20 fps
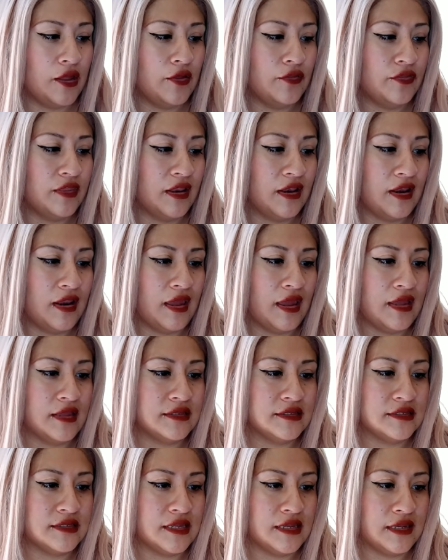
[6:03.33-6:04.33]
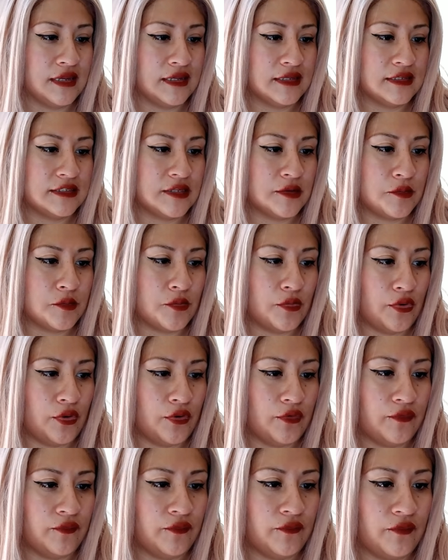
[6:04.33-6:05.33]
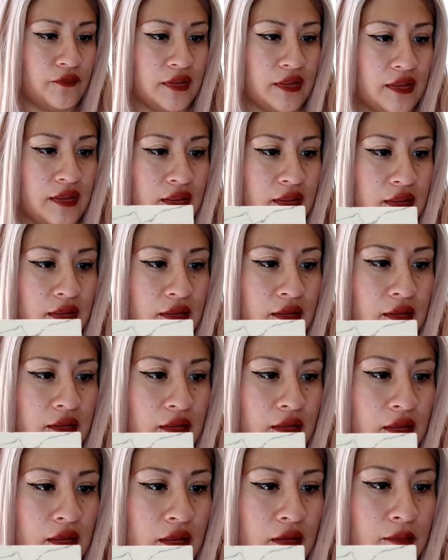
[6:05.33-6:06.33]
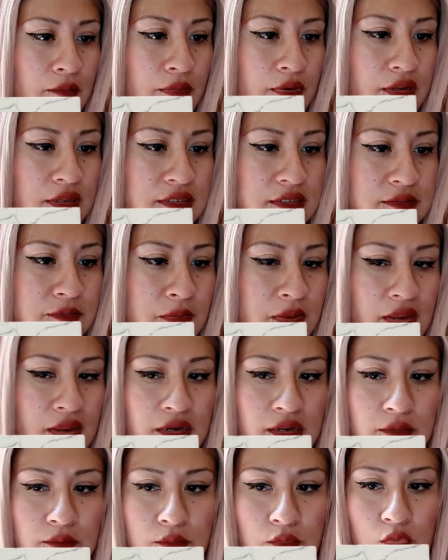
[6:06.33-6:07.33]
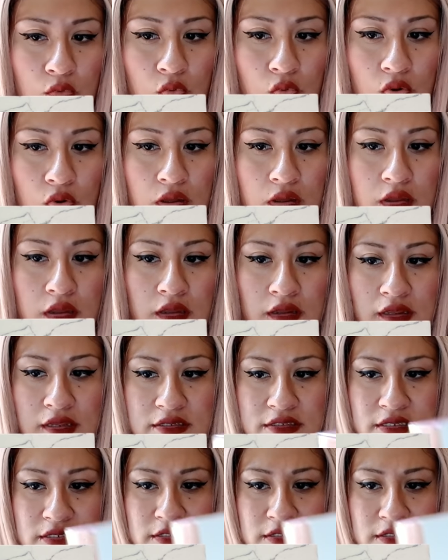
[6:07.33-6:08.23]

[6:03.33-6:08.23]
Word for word: the last thing is the Morphe plus Manny Mua. I guess he's